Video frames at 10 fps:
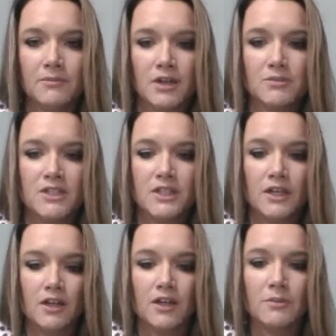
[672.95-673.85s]
in
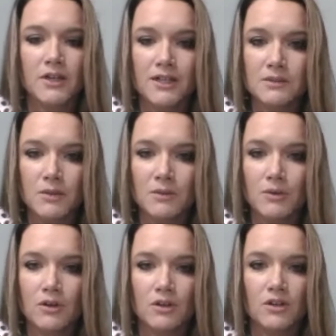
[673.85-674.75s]
particular because
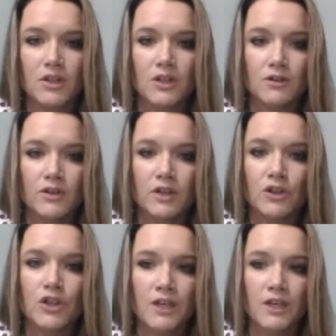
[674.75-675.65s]
people you know they're
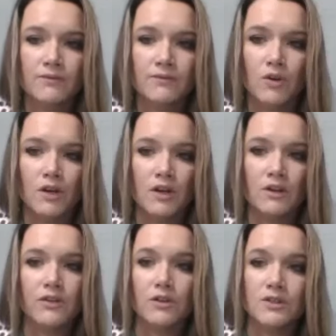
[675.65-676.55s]
looking for
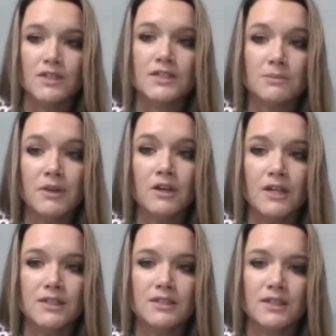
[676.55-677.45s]
those
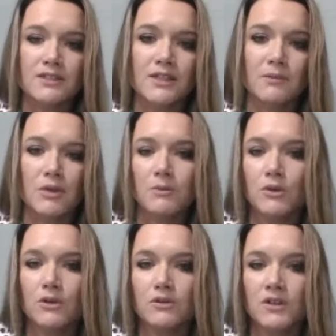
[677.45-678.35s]
experiences and
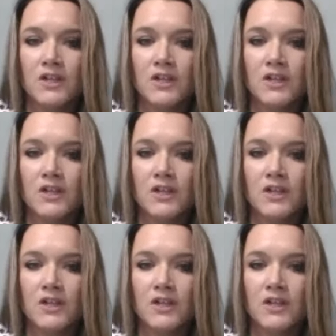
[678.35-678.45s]
people